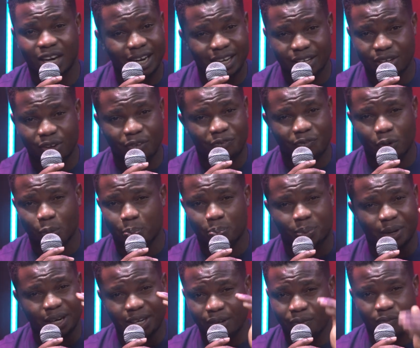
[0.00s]
Thank you for
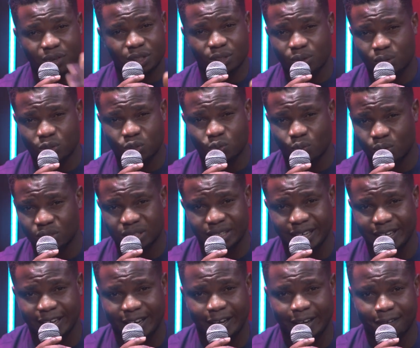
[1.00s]
praying with us
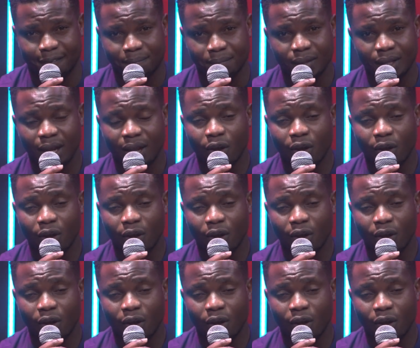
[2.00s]
once again.